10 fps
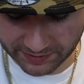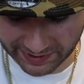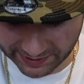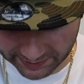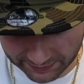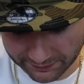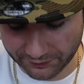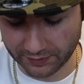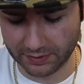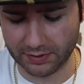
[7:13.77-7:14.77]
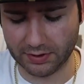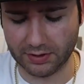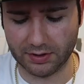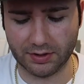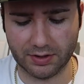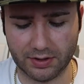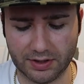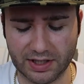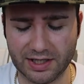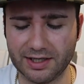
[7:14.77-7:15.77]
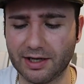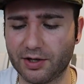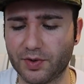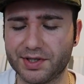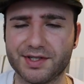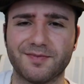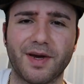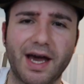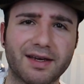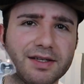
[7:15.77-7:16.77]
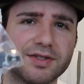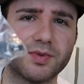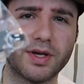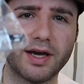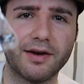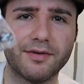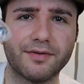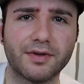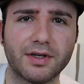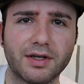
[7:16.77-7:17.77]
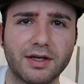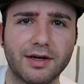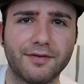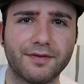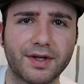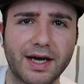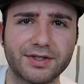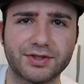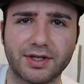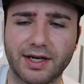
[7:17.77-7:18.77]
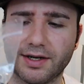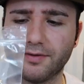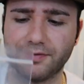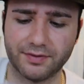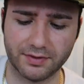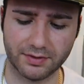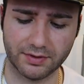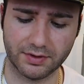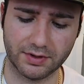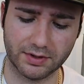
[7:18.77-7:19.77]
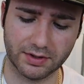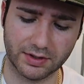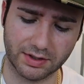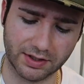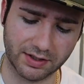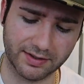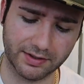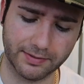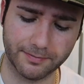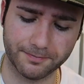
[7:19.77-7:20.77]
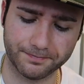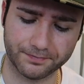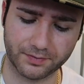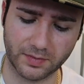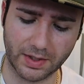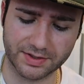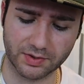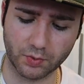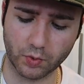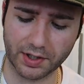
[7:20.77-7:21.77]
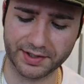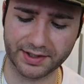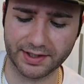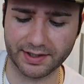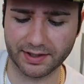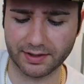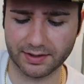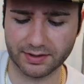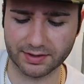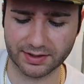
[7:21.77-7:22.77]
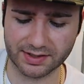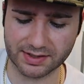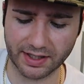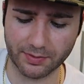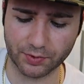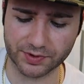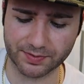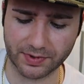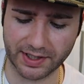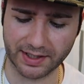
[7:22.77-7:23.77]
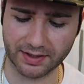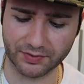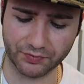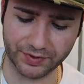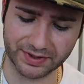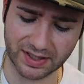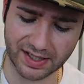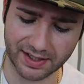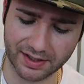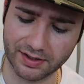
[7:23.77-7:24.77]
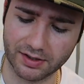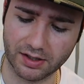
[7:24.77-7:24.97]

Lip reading: we have, and another one of these baggies, we have a flash drive. It's a 1 gig Staples brand relay.